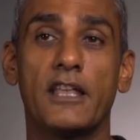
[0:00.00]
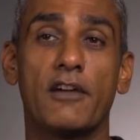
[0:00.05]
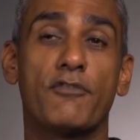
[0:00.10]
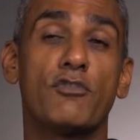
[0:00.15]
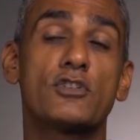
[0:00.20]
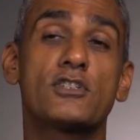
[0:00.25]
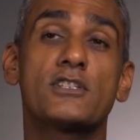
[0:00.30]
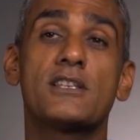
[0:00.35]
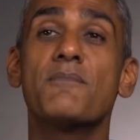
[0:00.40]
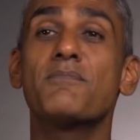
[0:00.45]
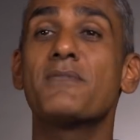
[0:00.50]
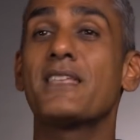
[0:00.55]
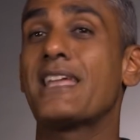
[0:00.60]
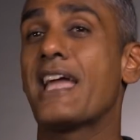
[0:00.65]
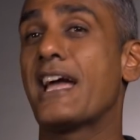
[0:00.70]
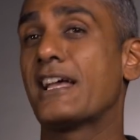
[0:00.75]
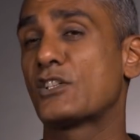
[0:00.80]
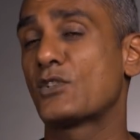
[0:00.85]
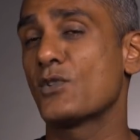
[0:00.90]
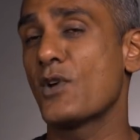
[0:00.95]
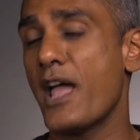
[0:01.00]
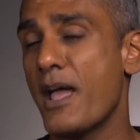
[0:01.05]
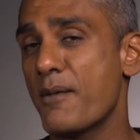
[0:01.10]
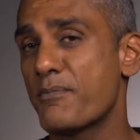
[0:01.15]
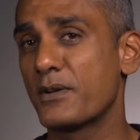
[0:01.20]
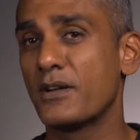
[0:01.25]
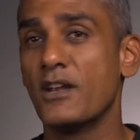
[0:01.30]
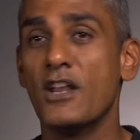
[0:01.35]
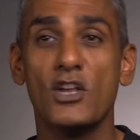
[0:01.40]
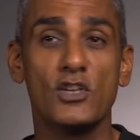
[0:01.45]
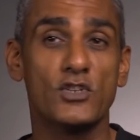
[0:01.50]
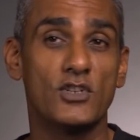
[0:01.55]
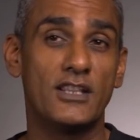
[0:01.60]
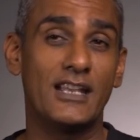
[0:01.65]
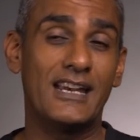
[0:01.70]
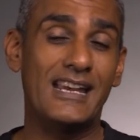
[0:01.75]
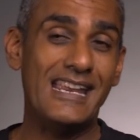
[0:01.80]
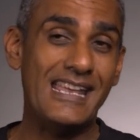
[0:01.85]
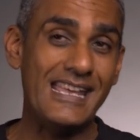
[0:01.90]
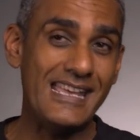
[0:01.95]
Therefore, something has to happen so
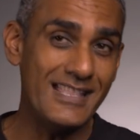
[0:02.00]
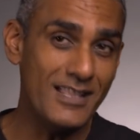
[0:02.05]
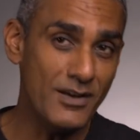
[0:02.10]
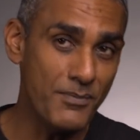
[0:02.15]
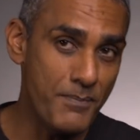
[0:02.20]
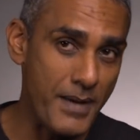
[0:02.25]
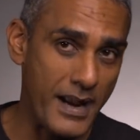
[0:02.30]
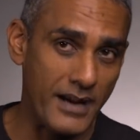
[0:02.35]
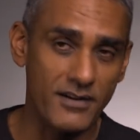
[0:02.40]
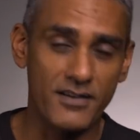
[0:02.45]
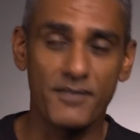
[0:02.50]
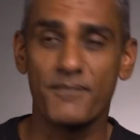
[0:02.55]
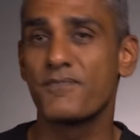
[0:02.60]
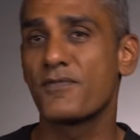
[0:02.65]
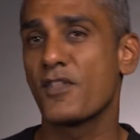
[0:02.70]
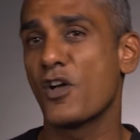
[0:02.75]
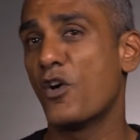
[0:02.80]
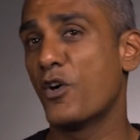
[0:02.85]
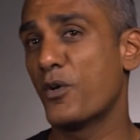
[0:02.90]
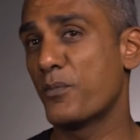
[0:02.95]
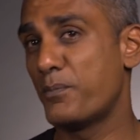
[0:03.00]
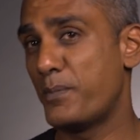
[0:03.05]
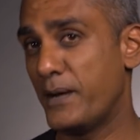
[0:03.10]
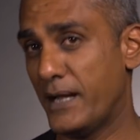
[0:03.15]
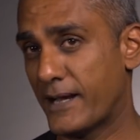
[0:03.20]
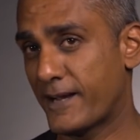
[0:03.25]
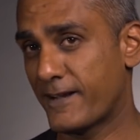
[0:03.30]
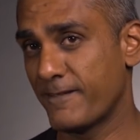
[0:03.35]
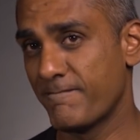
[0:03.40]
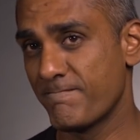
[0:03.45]
that either bend or break.